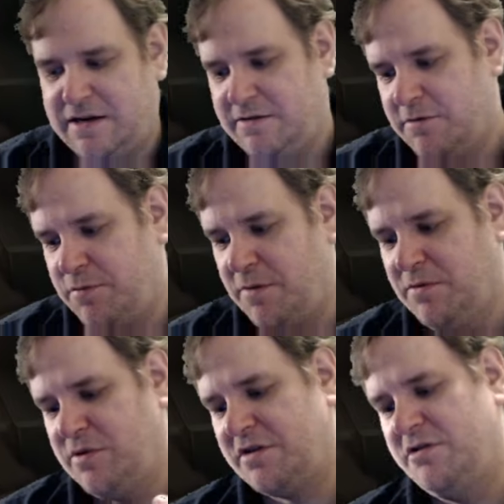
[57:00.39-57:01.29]
The
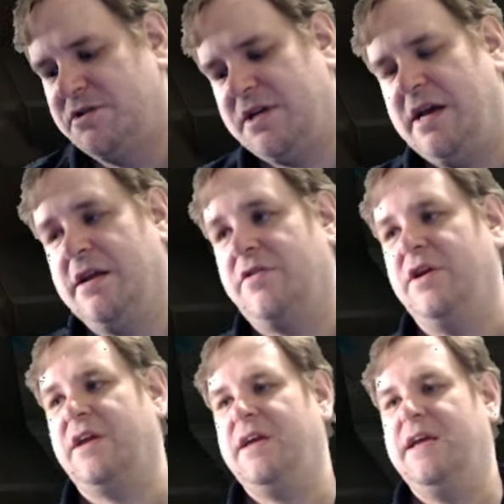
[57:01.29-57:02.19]
problem with Crusade, I
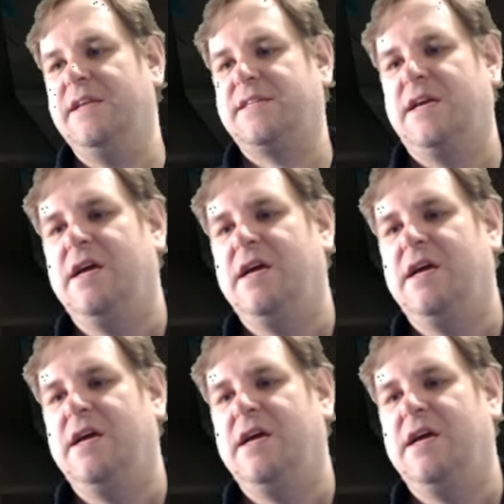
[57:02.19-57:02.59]
think, is